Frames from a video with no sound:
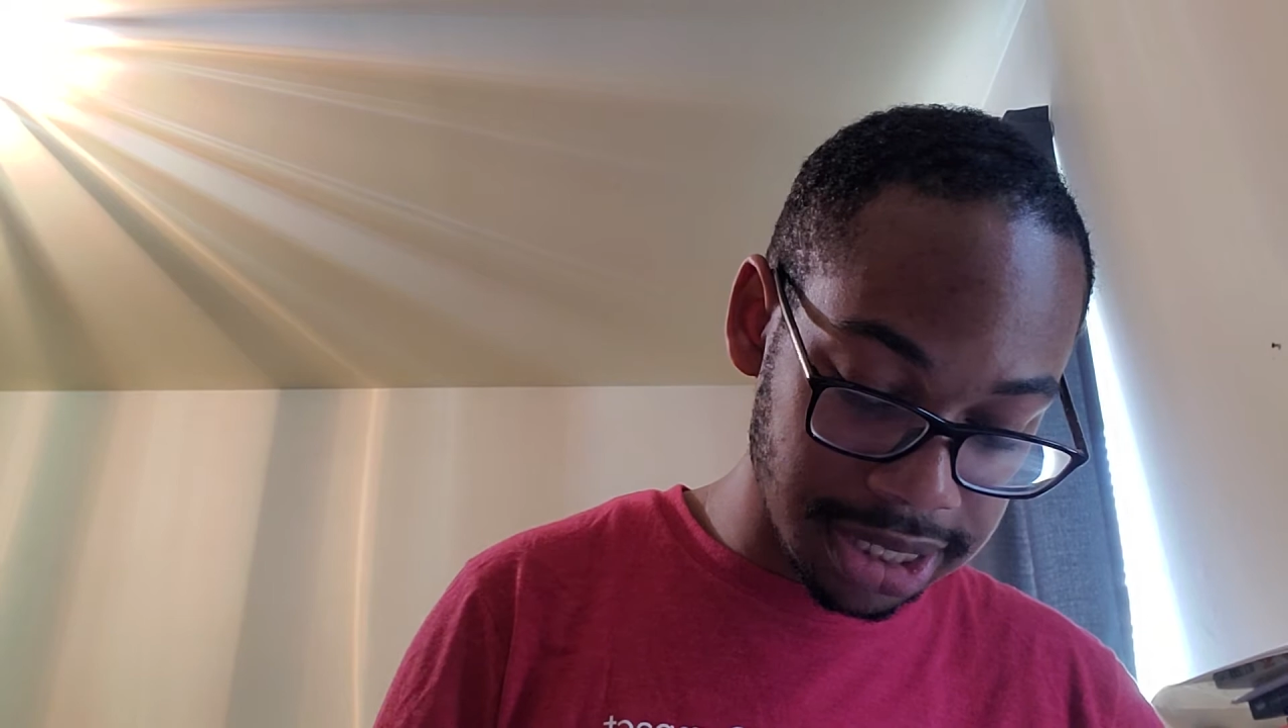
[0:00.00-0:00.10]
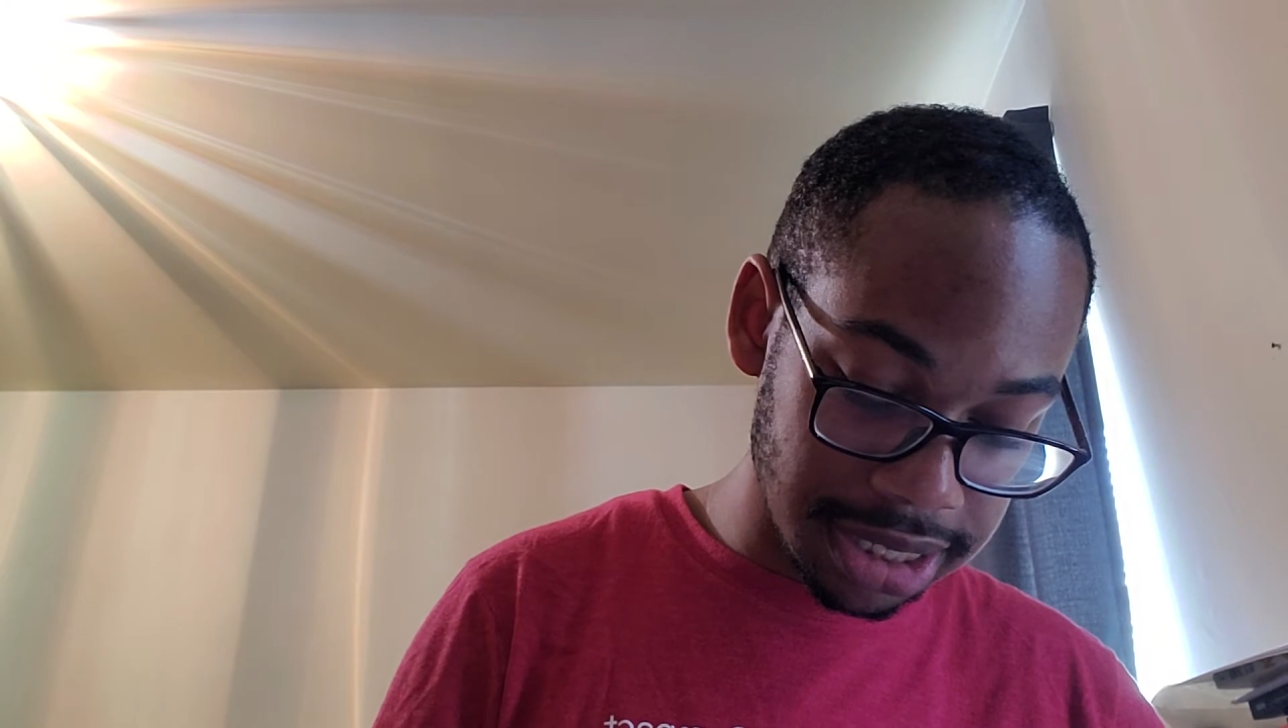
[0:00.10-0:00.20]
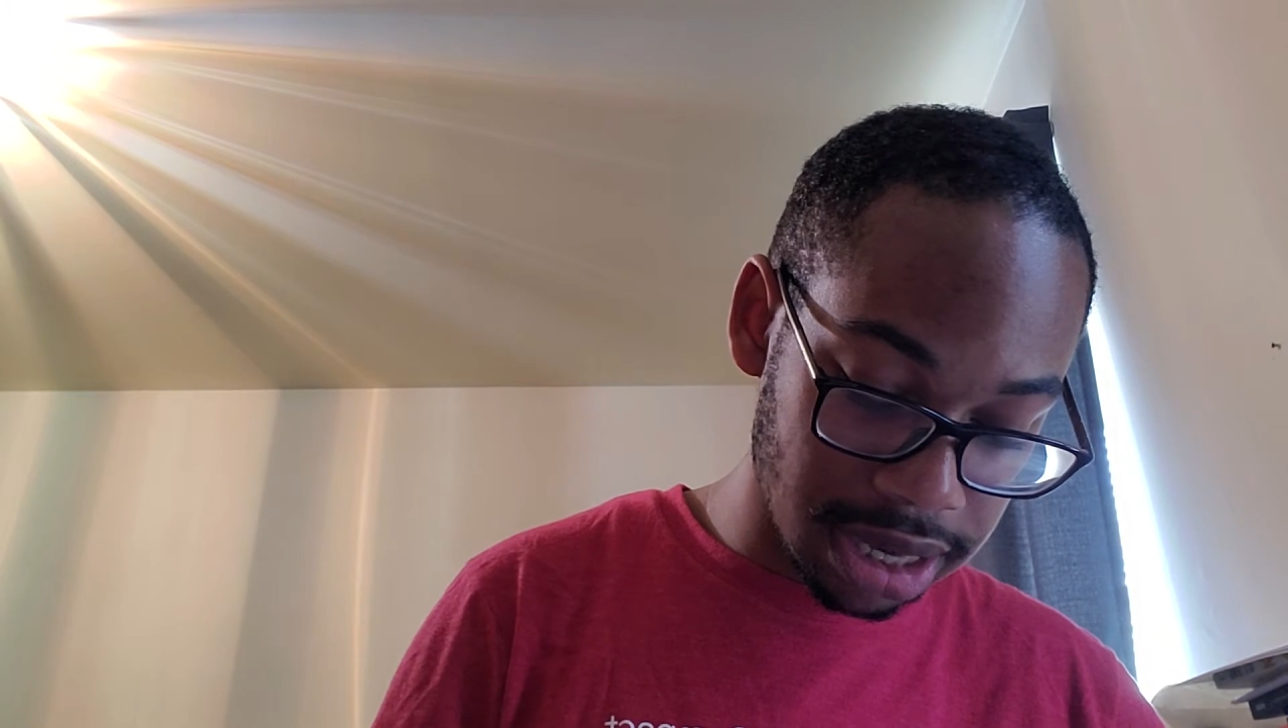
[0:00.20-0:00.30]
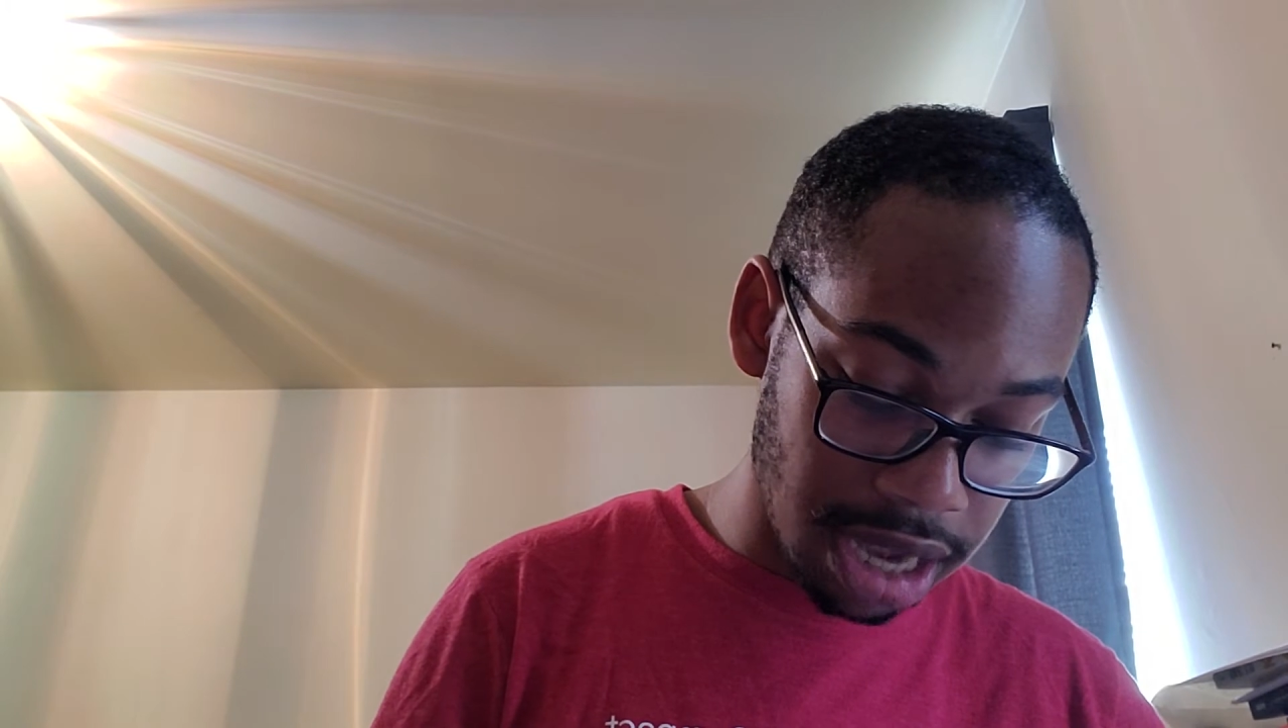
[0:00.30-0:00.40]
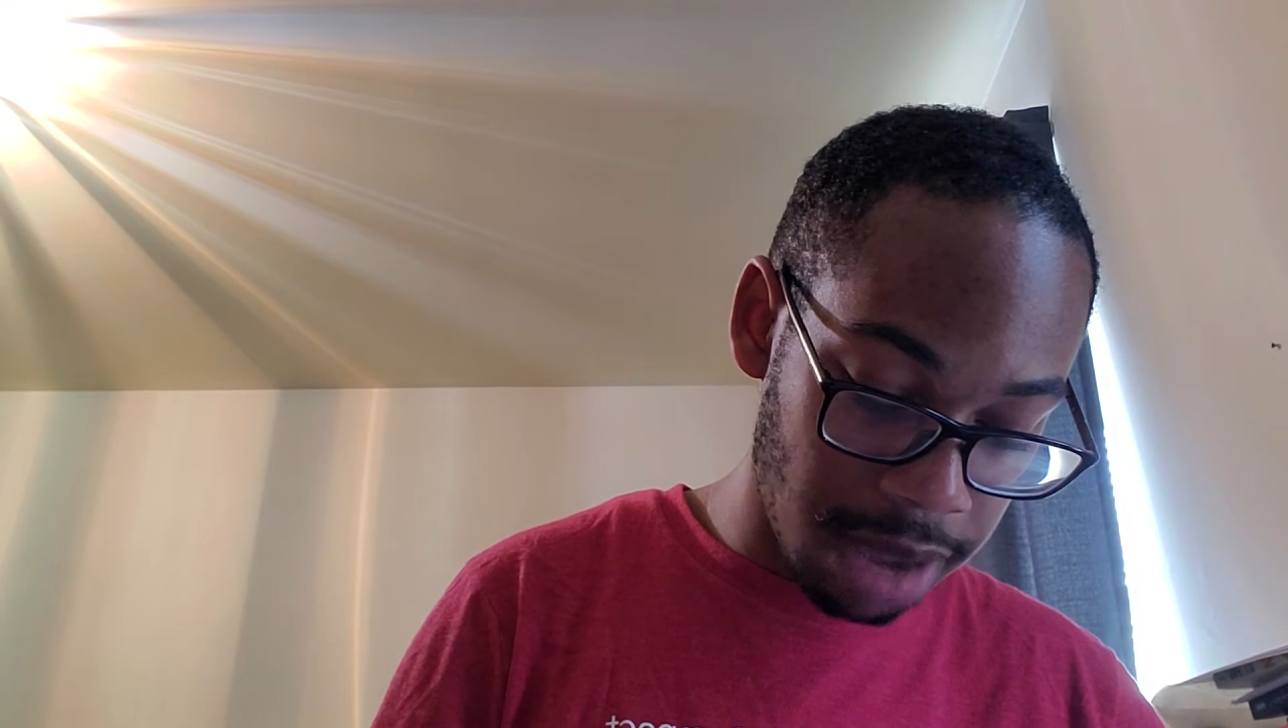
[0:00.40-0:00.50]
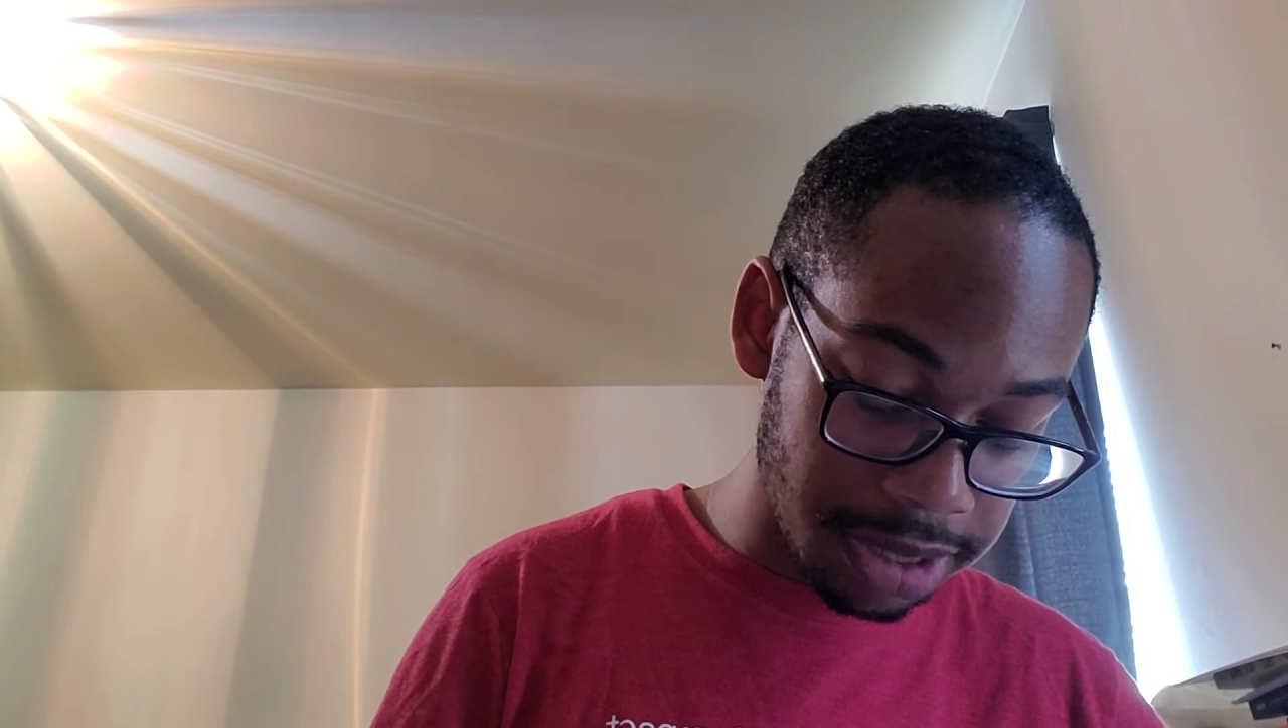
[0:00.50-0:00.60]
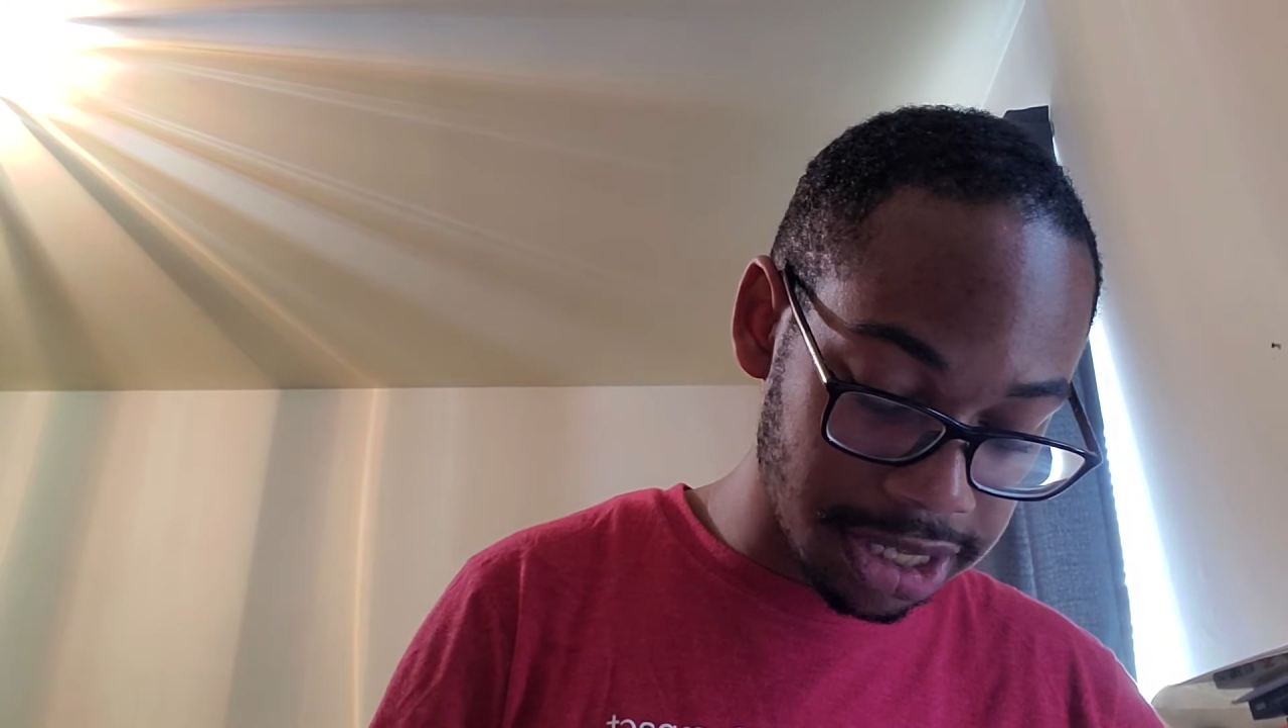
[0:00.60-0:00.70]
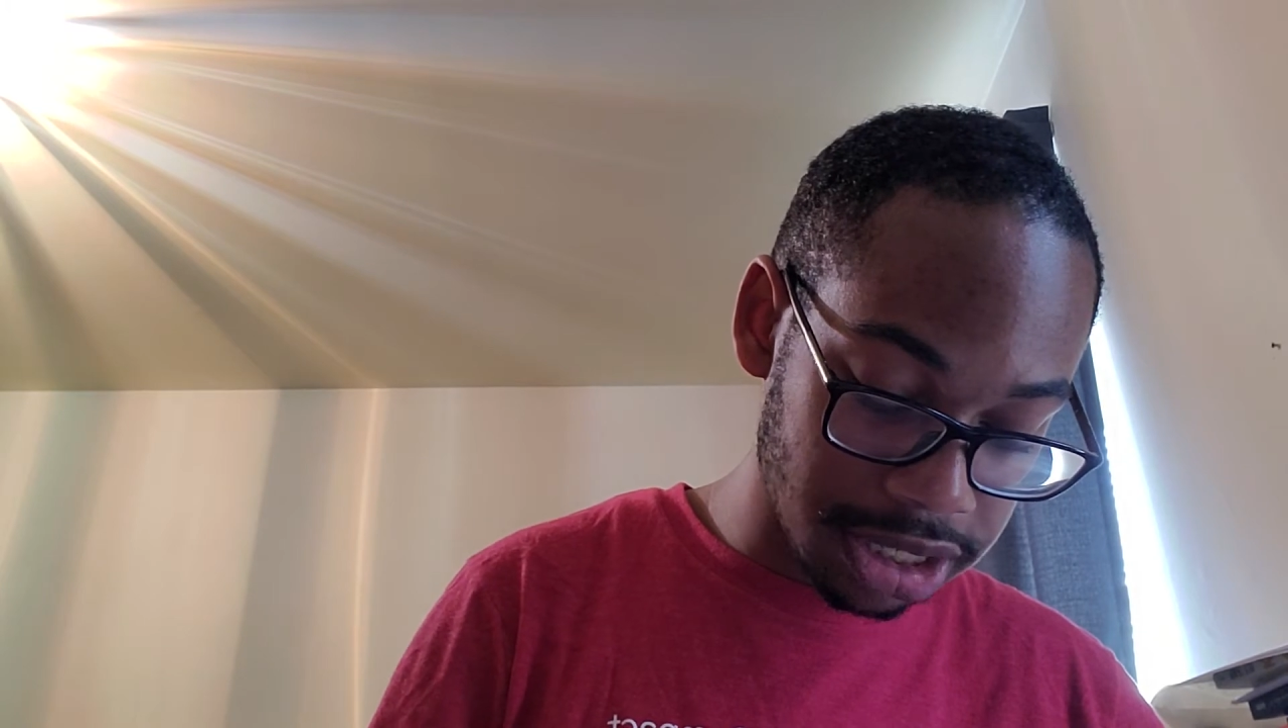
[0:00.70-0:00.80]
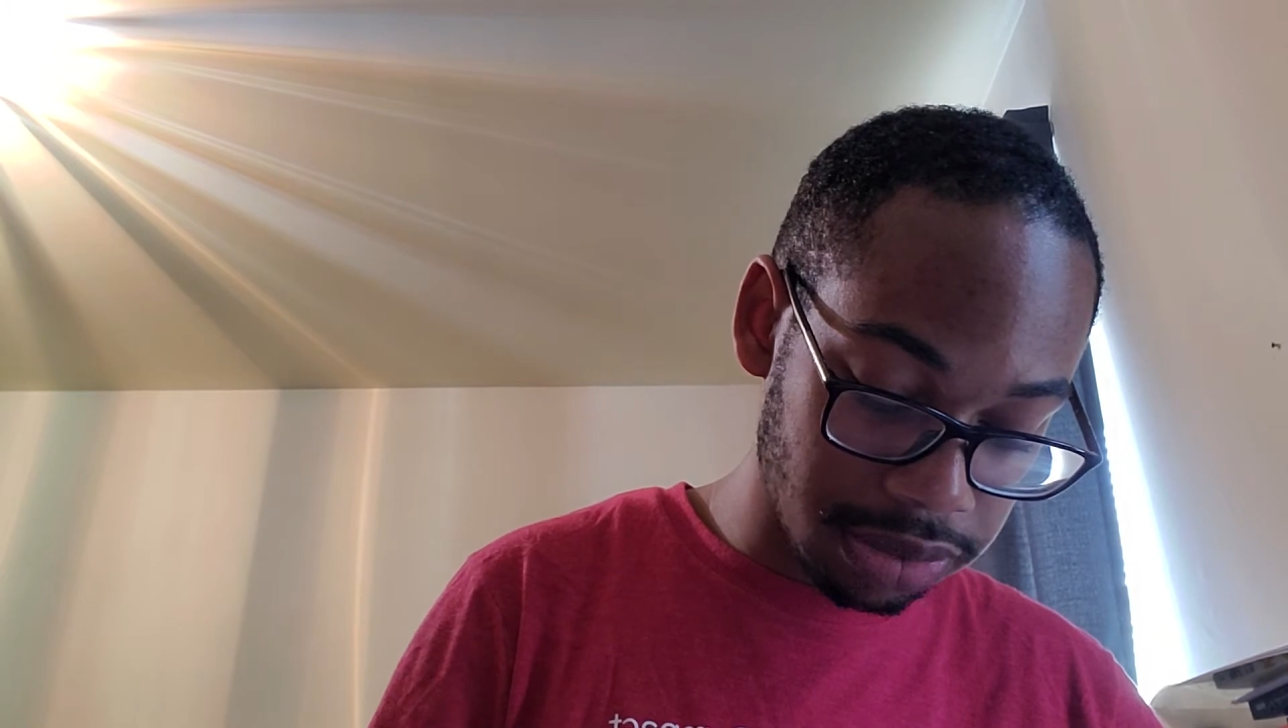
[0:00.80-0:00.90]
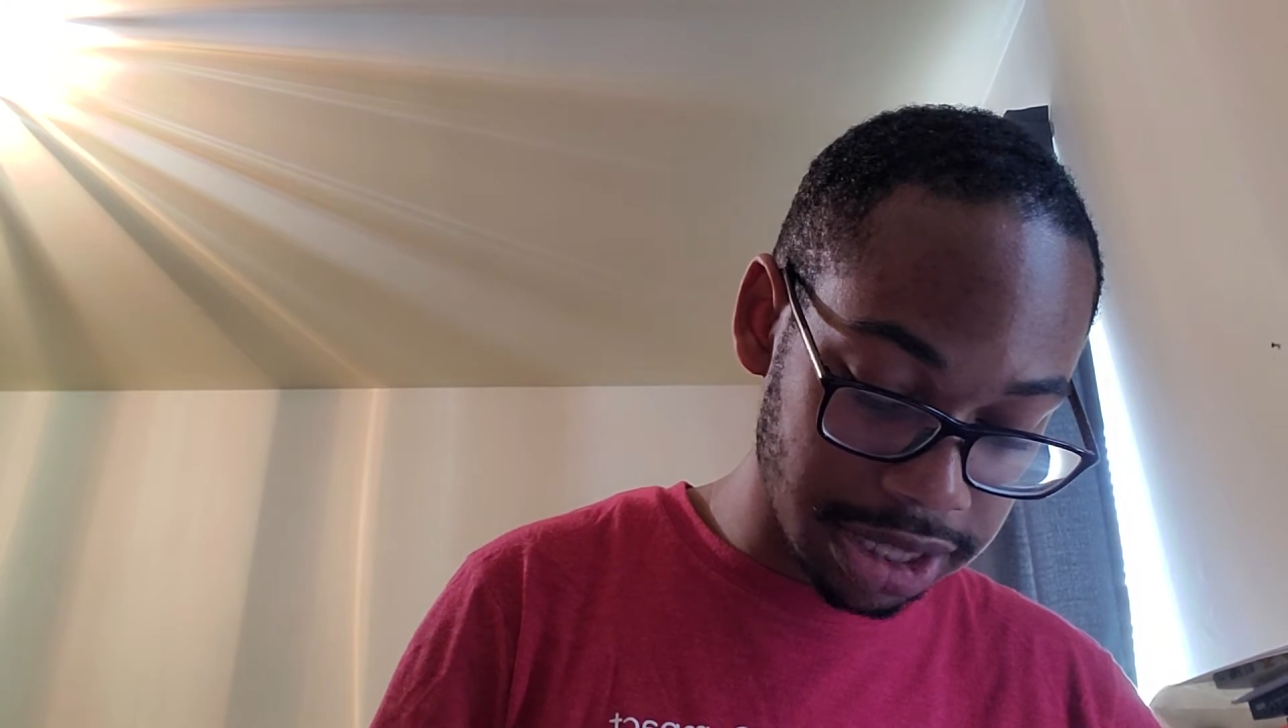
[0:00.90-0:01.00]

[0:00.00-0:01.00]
into competition